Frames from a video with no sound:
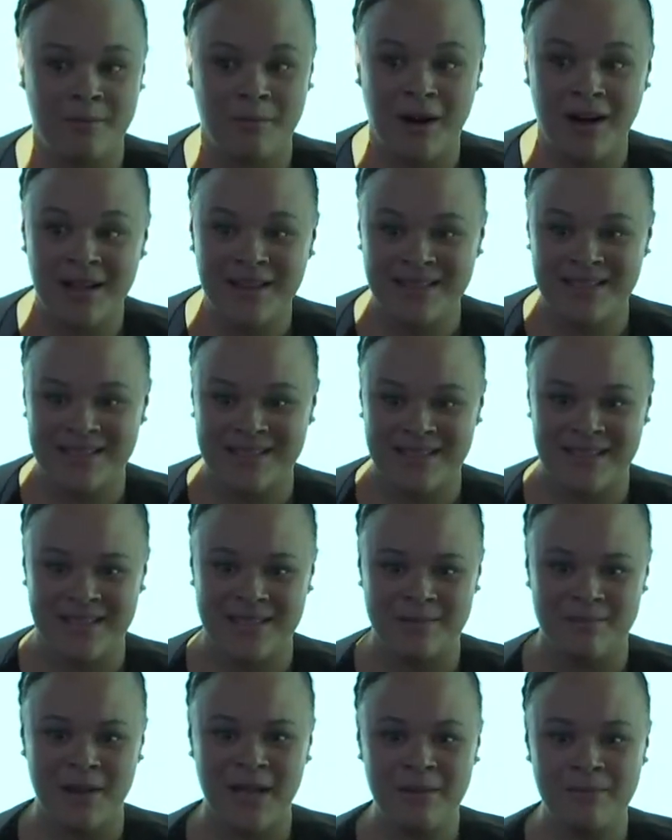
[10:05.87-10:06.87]
policies
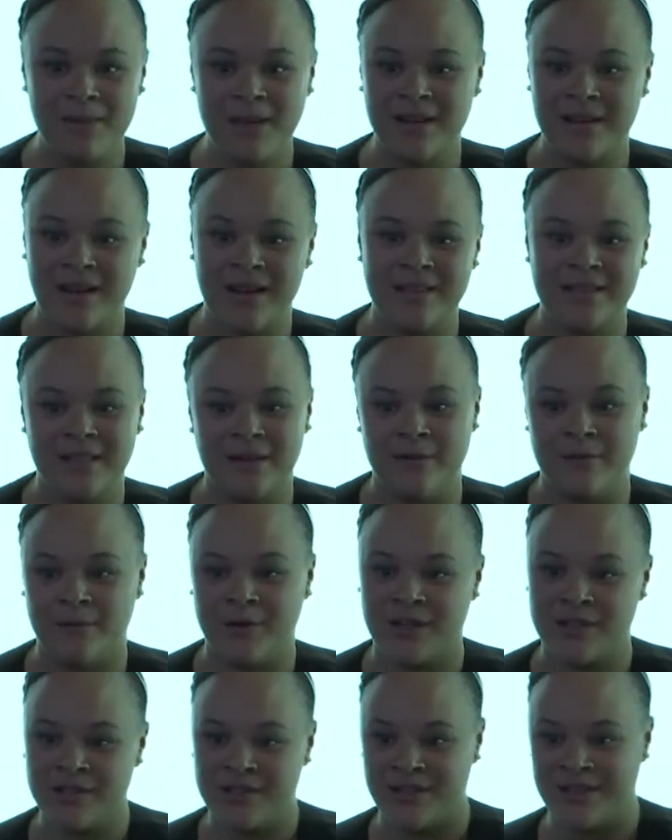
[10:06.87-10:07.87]
might be causing
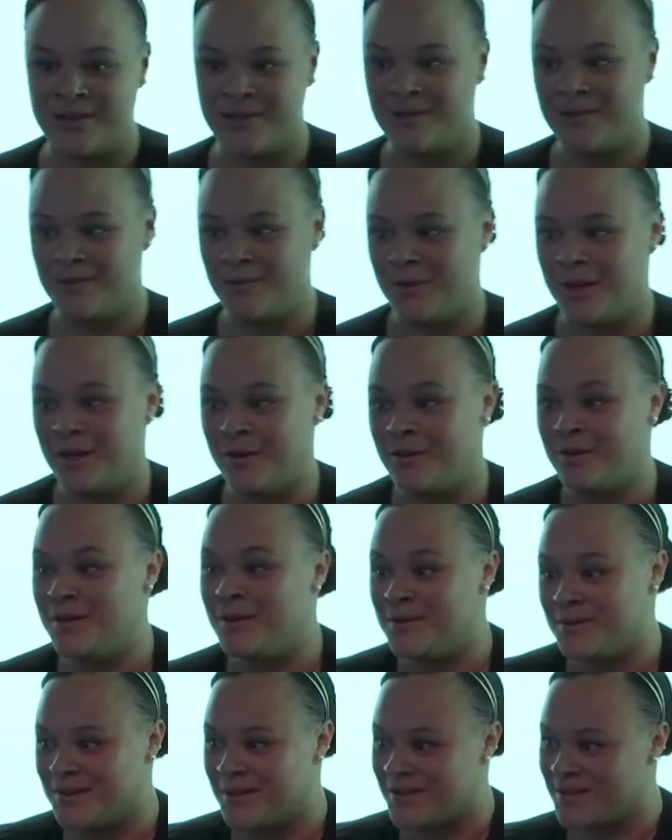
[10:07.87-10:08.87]
friction with
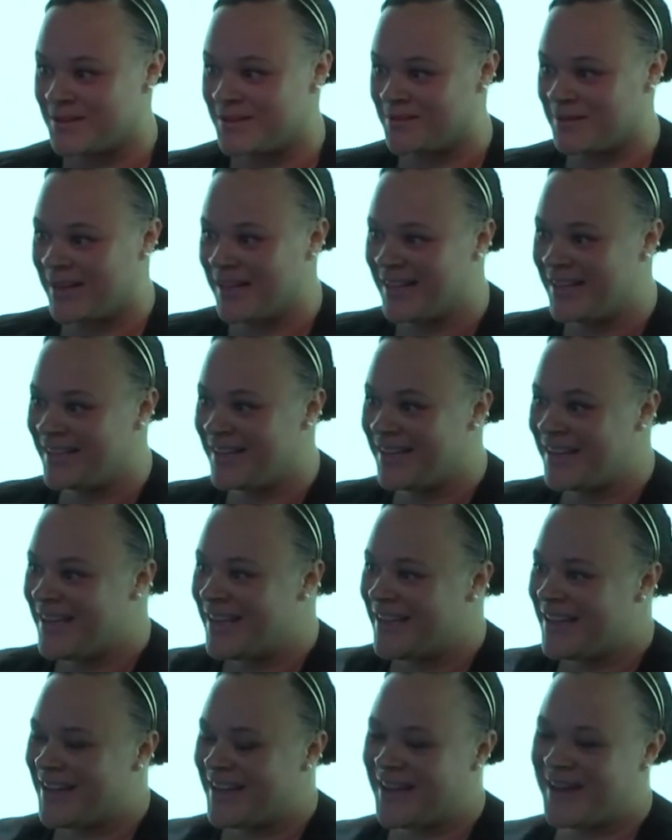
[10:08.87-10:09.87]
users, right?
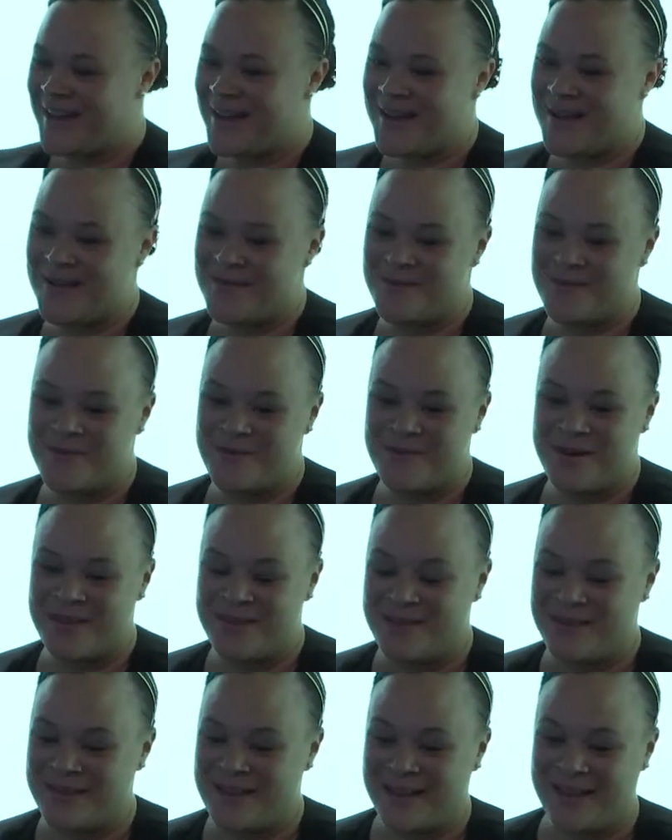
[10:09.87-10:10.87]
Um,
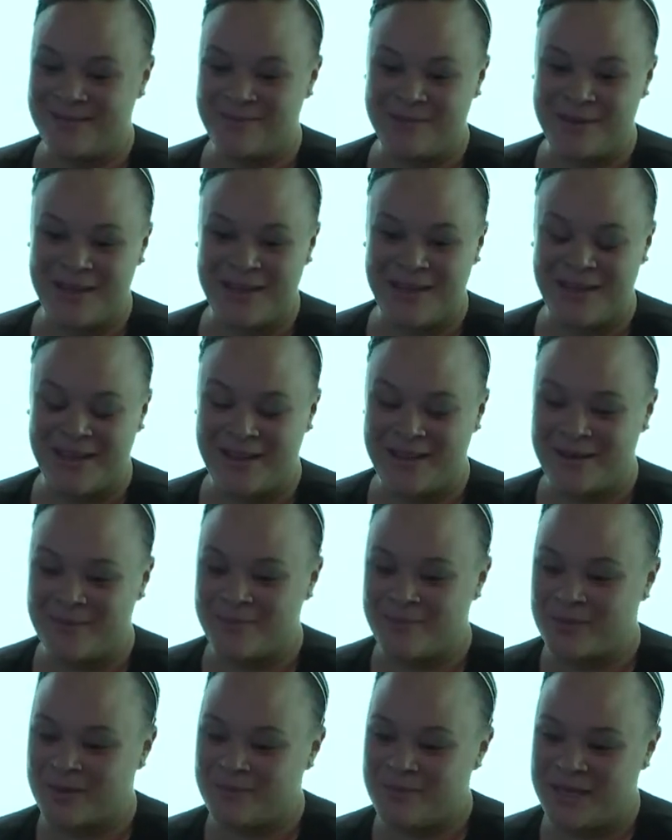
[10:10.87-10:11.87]
whether that be
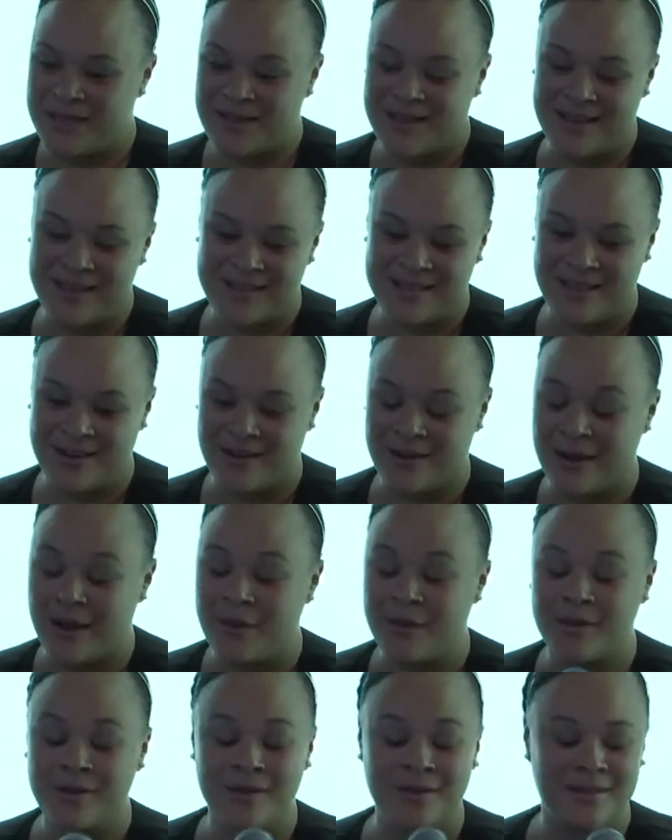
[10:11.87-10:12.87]
because there are
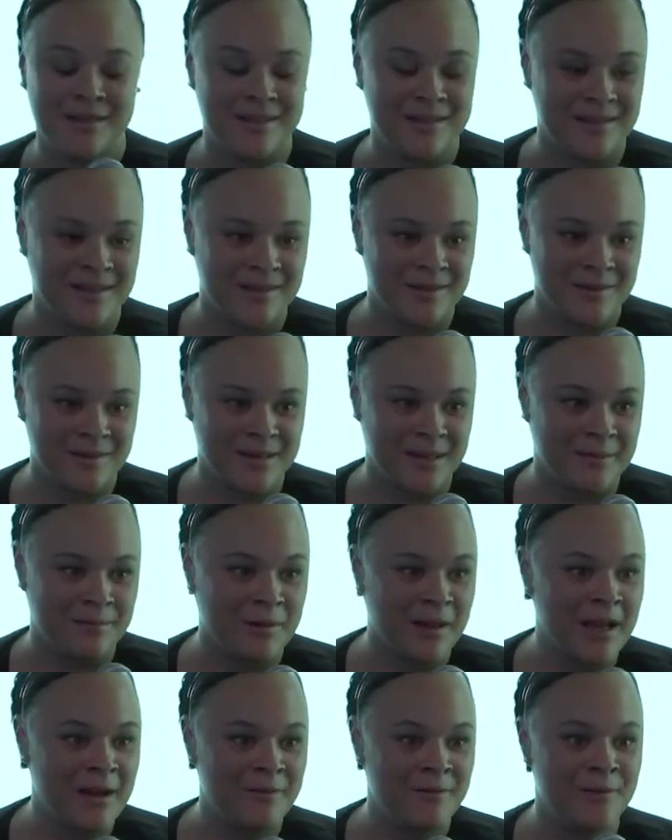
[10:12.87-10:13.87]
ethical concerns with their
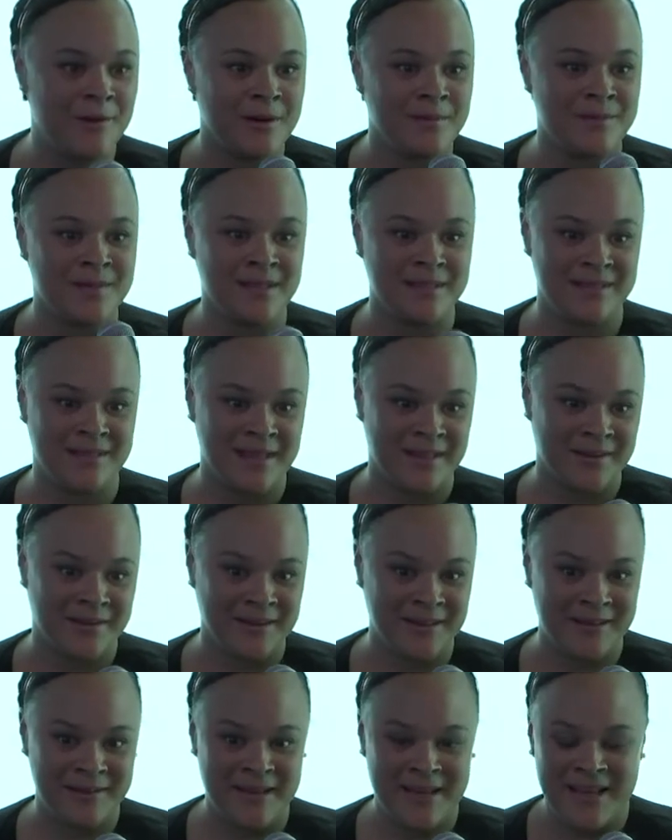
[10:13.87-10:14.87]
platforms, et
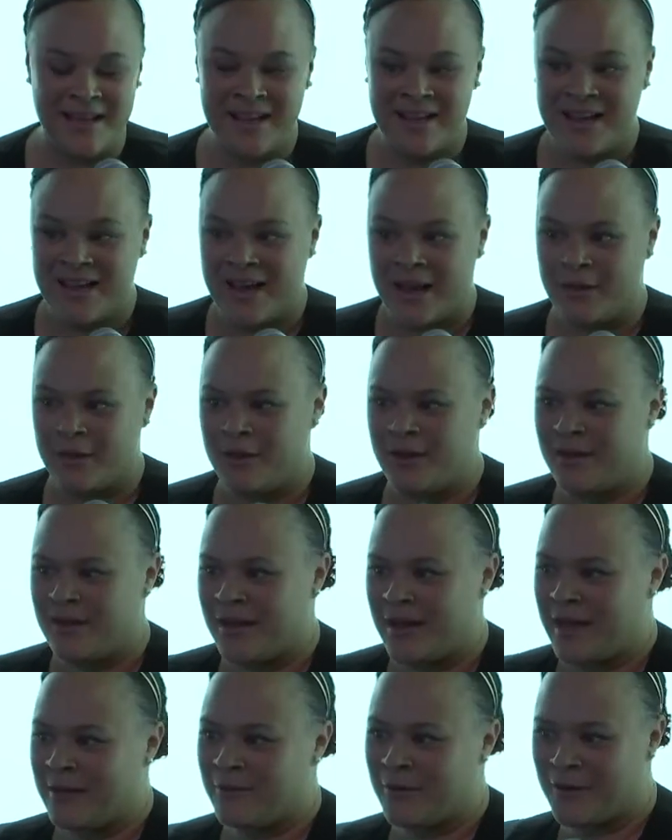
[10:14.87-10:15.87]
cetera. I think
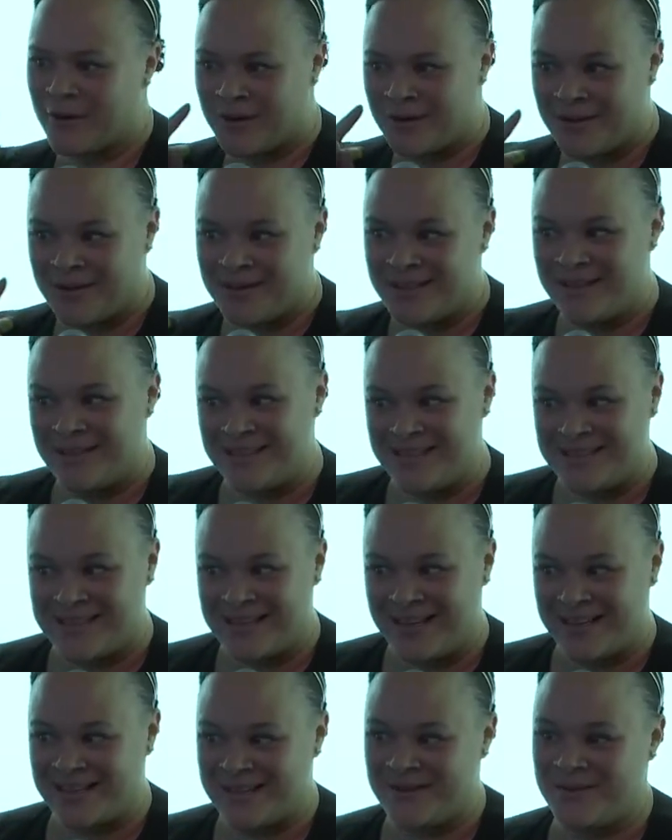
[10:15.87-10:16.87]
I've heard in the
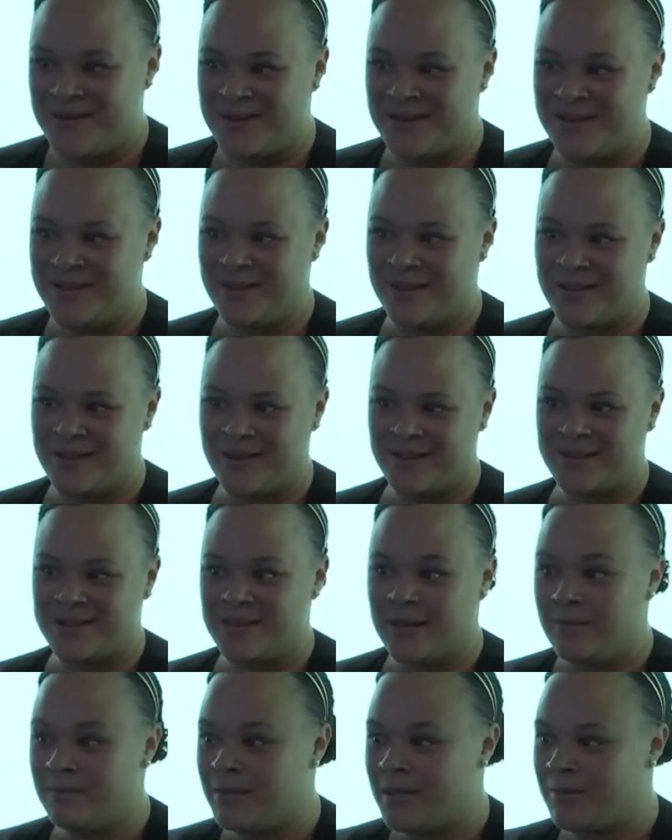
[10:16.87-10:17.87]
design community that there are
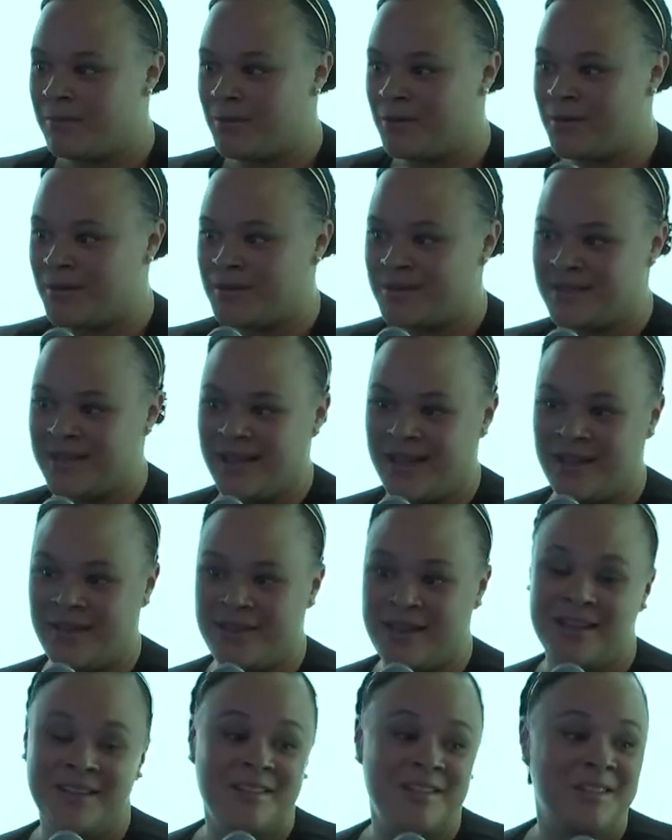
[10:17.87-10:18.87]
some people who say,
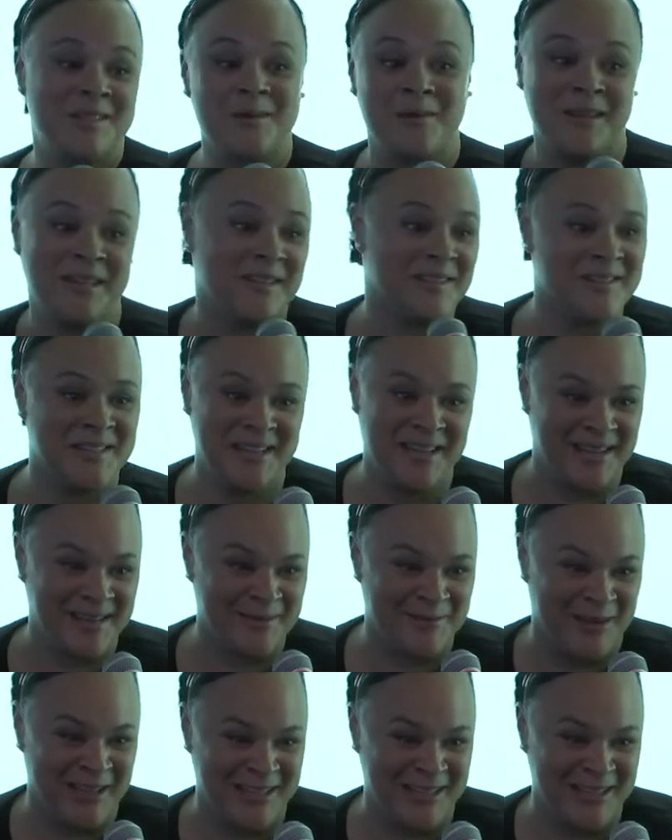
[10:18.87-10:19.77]
then just quit your job